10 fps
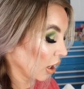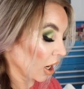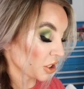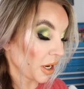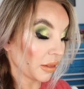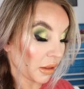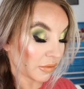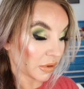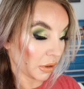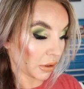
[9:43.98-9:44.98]
gosh, I
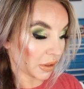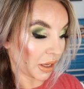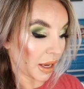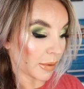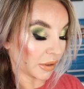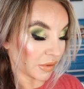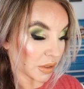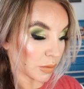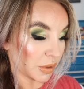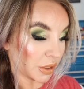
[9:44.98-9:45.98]
loved the look that came out of
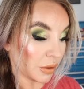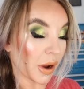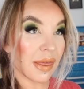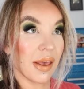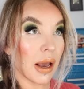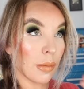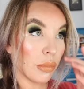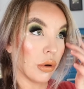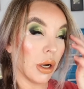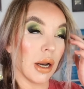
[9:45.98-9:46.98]
this one too. I think I
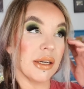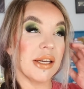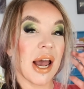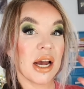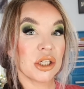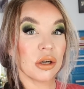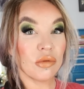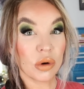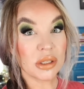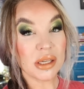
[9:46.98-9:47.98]
put a dash
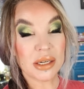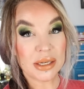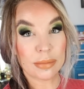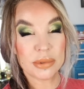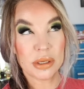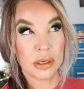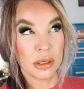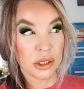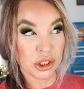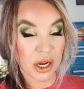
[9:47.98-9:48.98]
of one of the Adept
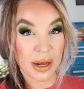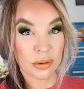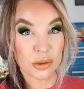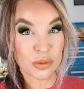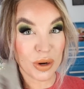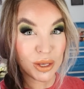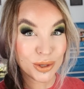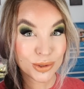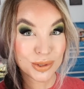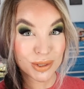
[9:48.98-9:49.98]
shadows when I
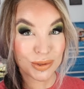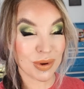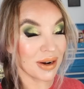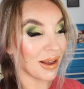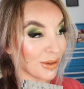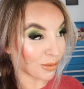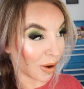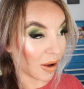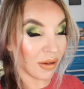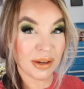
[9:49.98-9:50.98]
use this one as
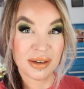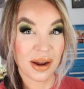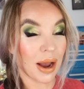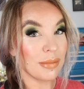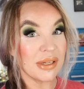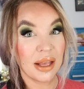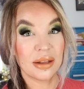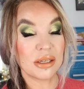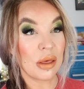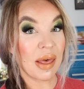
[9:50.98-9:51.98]
well. And I'm
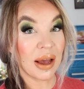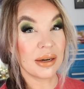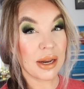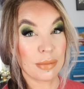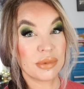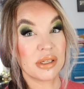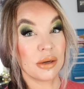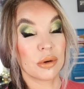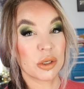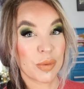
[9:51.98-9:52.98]
telling you, that Adept
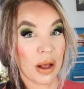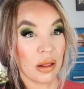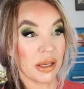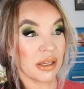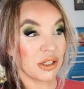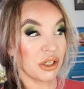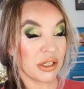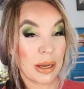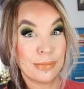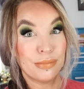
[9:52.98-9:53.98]
Seahorse palette is
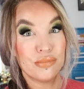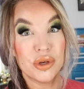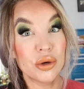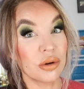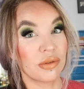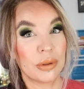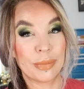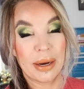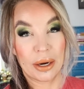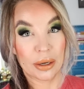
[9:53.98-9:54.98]
just a beautiful
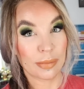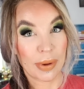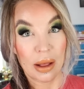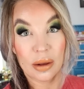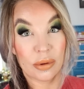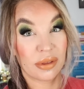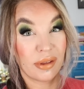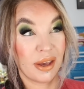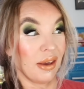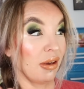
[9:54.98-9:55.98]
pairing palette with
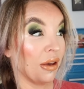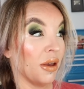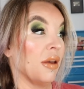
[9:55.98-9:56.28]
like